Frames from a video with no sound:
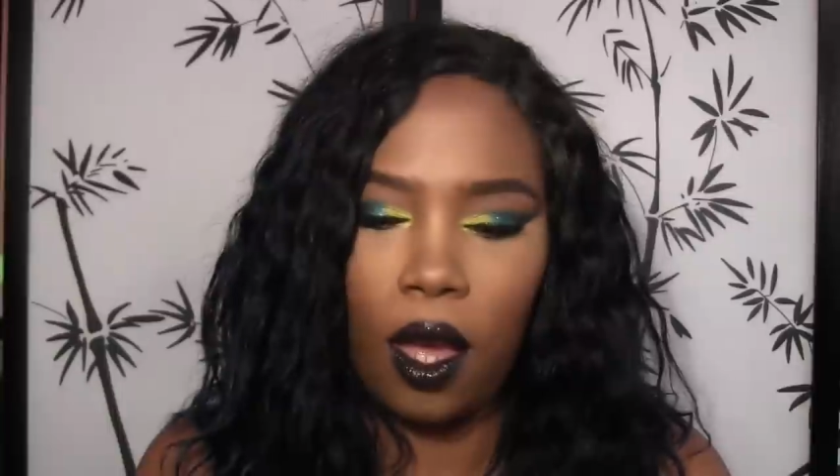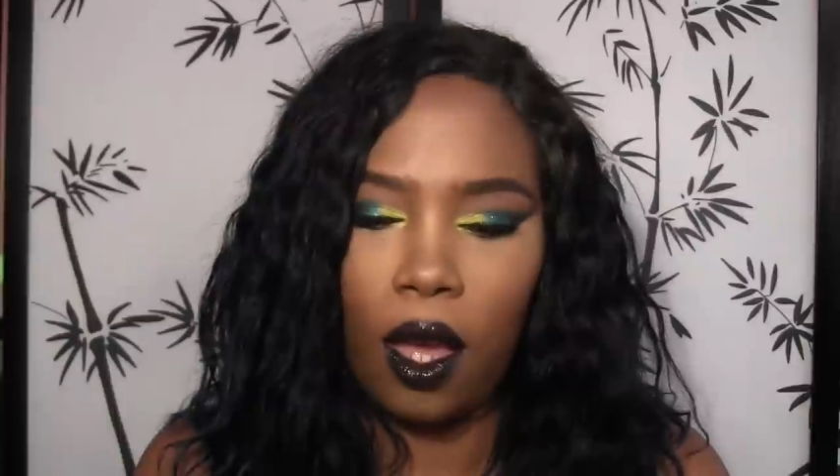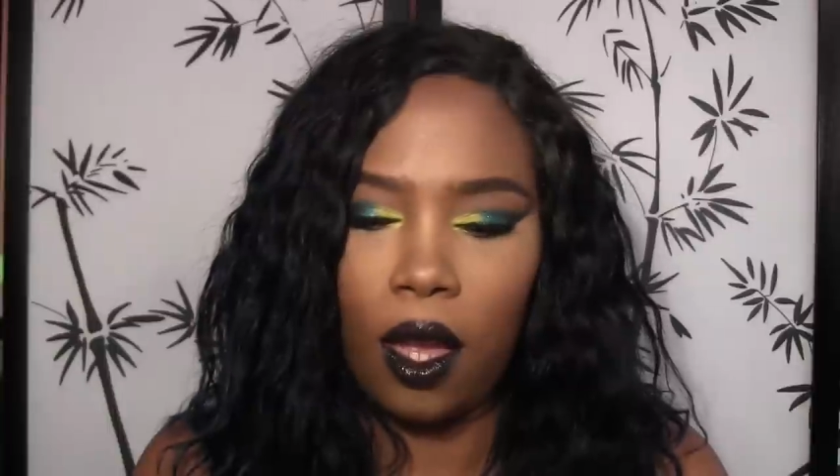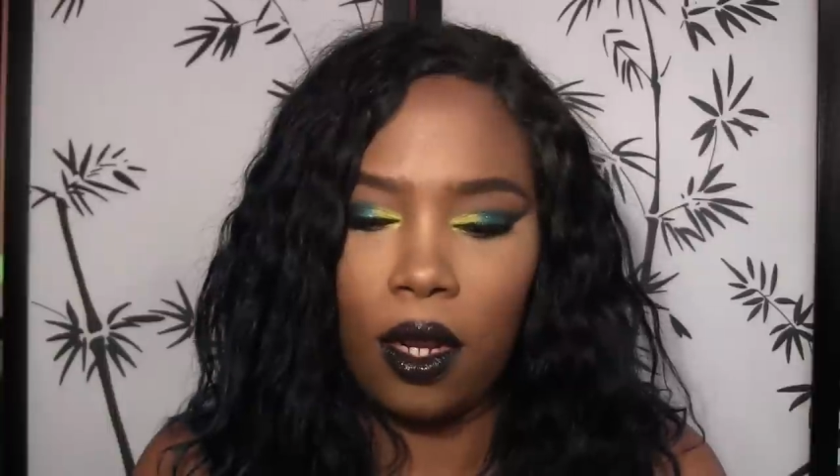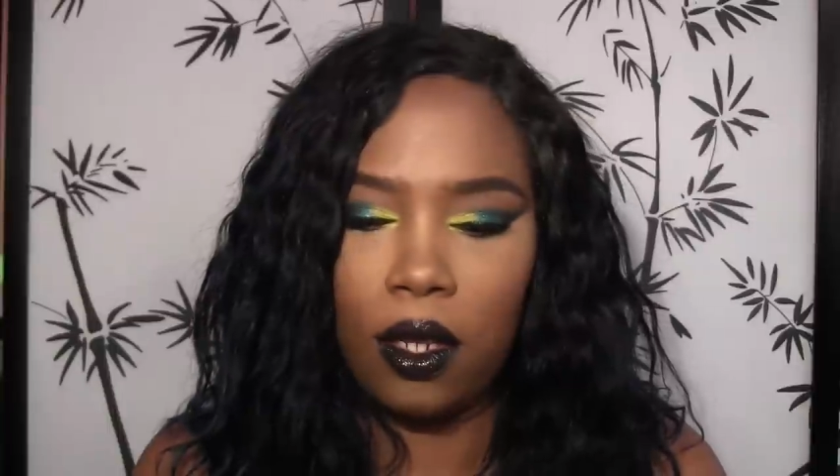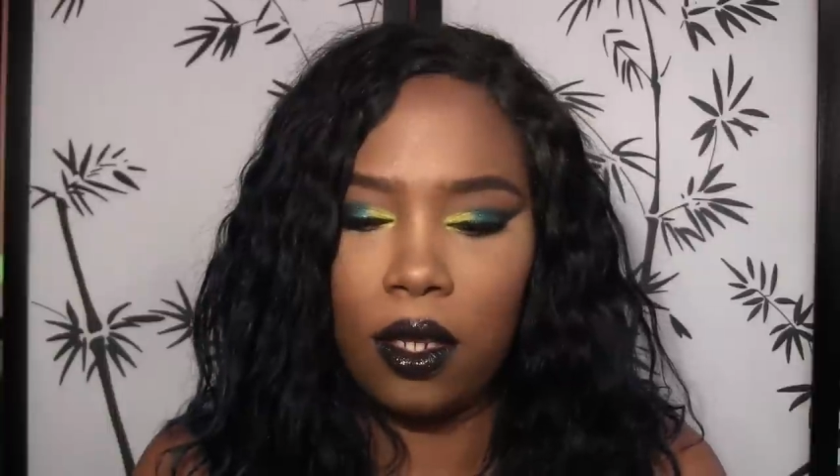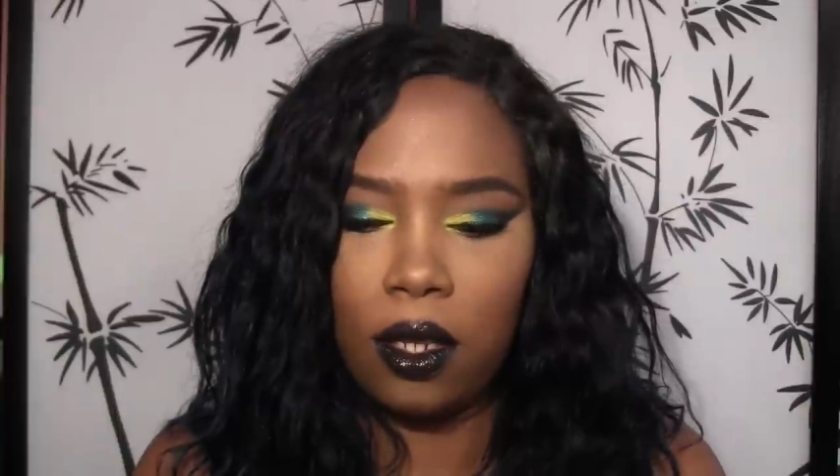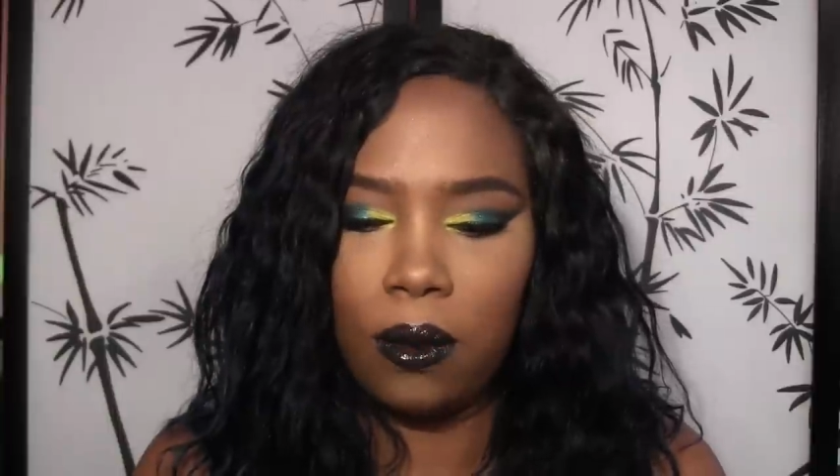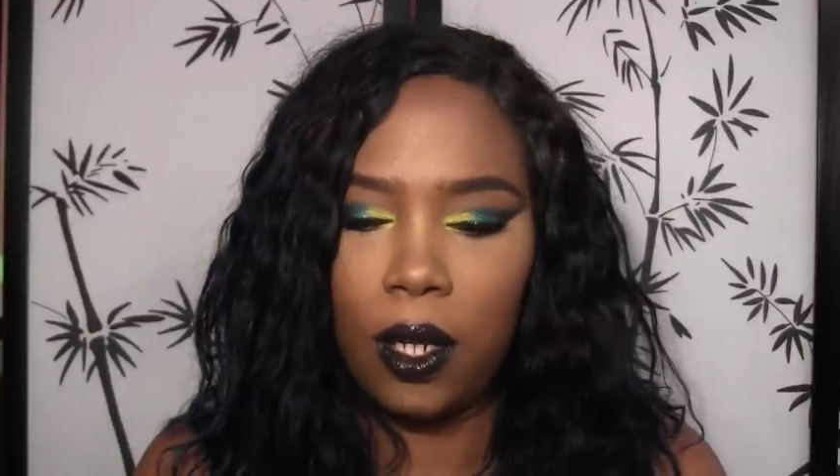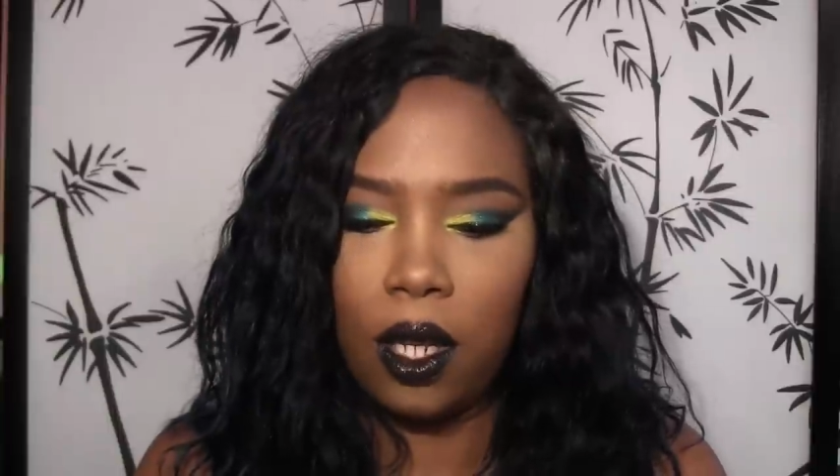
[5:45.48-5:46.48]
and this
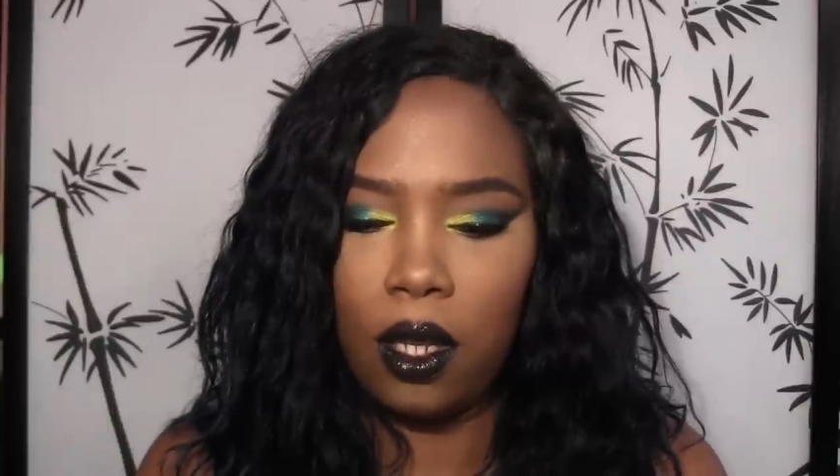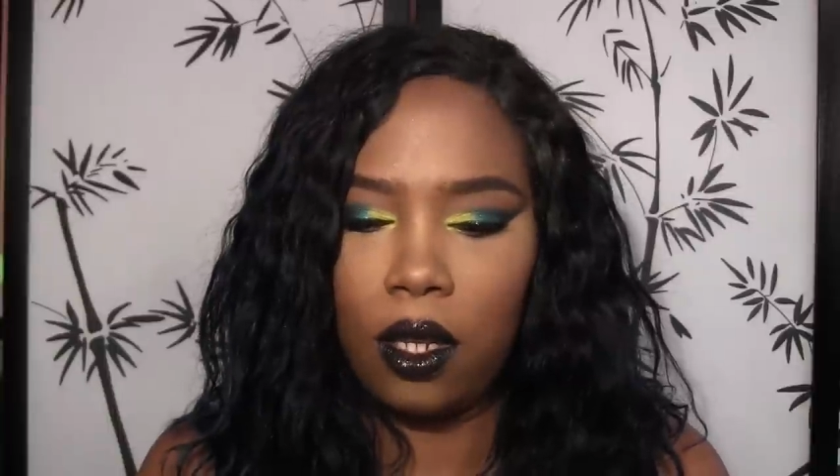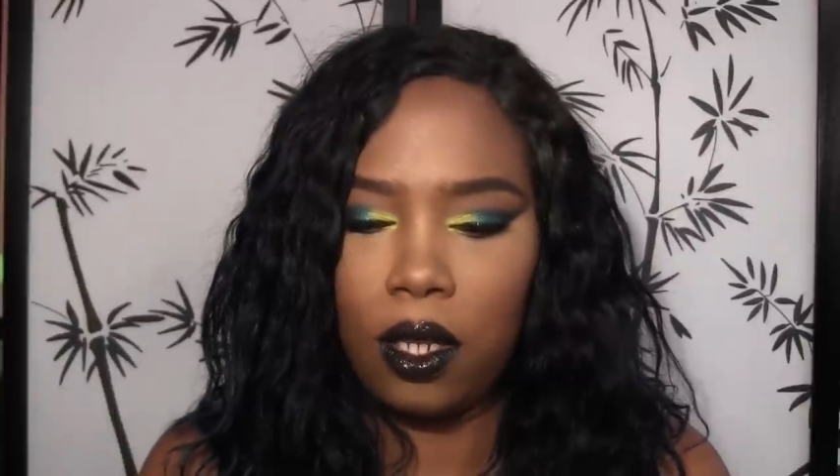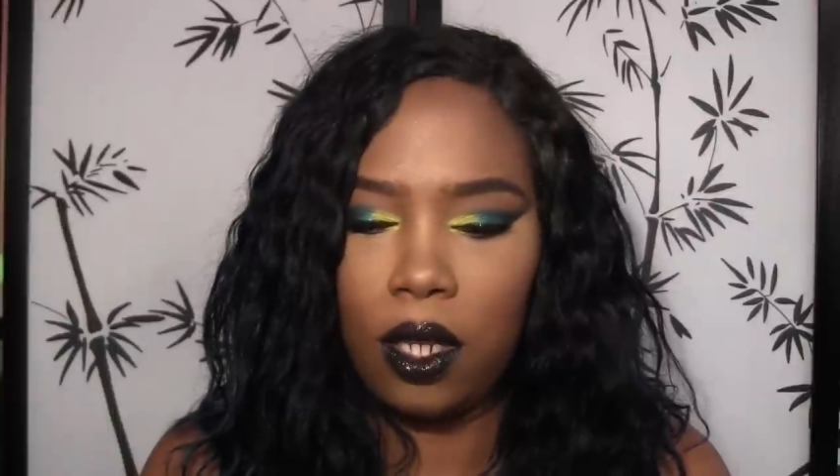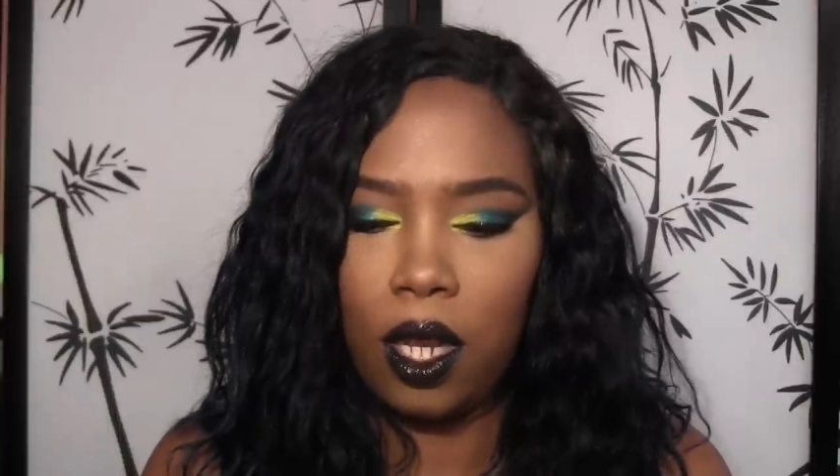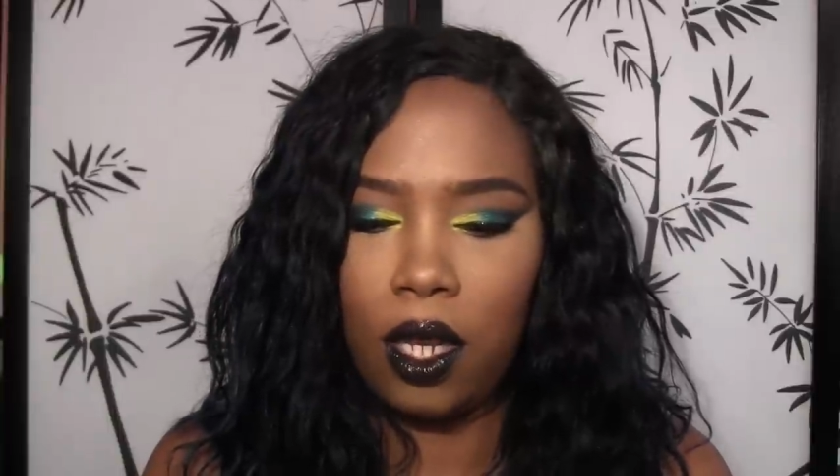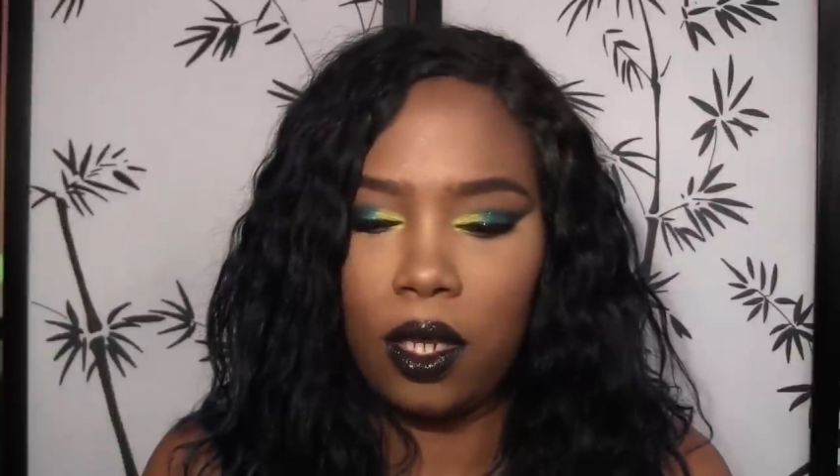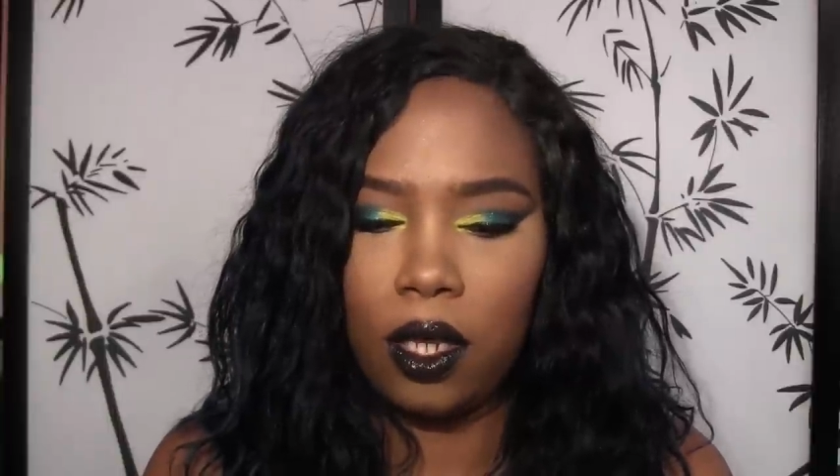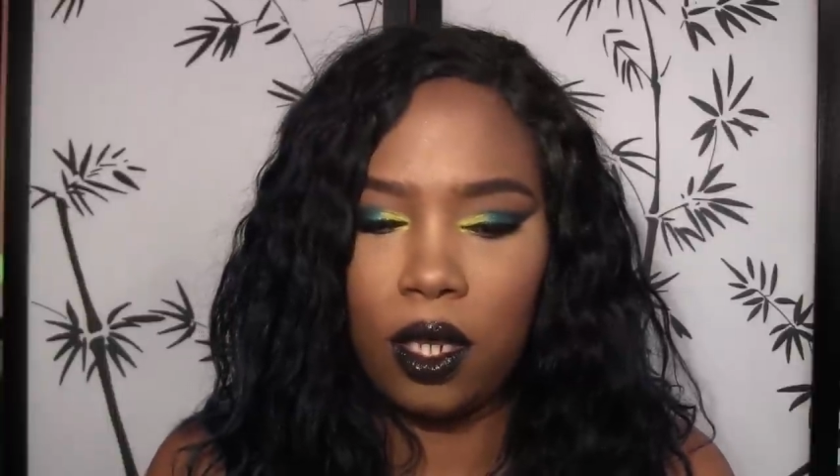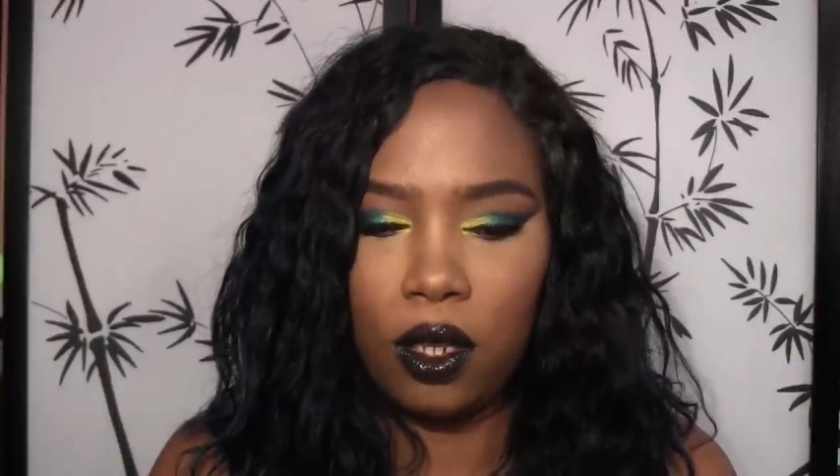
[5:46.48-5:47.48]
is what it looks like
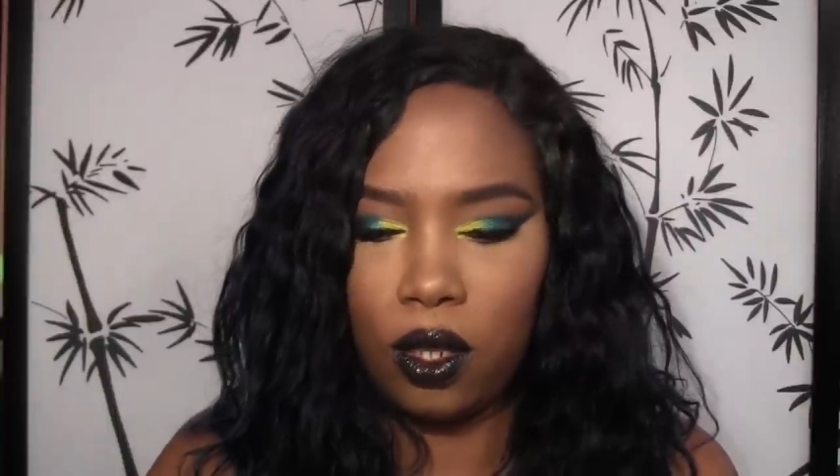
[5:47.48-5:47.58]
let's get